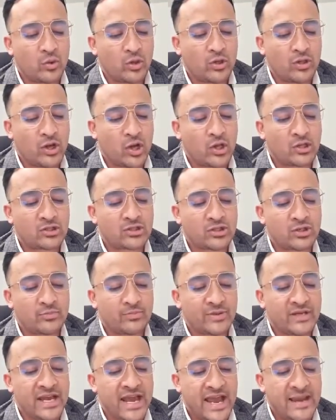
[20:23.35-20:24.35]
will
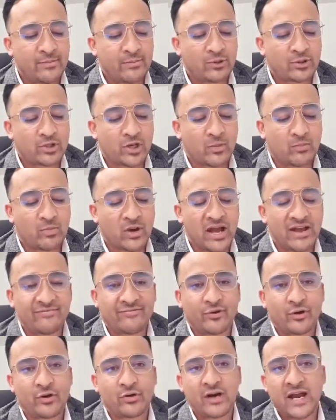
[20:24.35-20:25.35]
also be able to
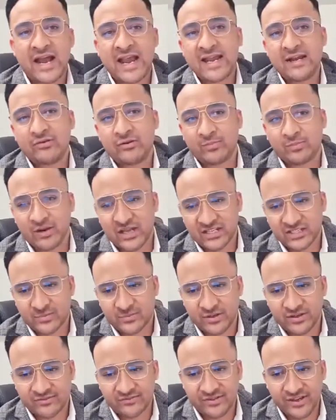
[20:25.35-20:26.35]
apply for a
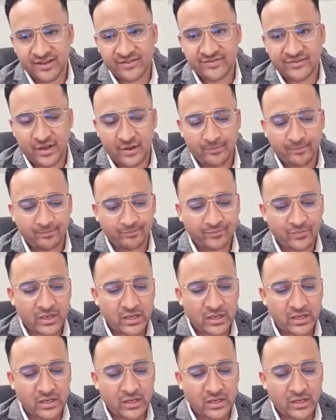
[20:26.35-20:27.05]
replacement visa.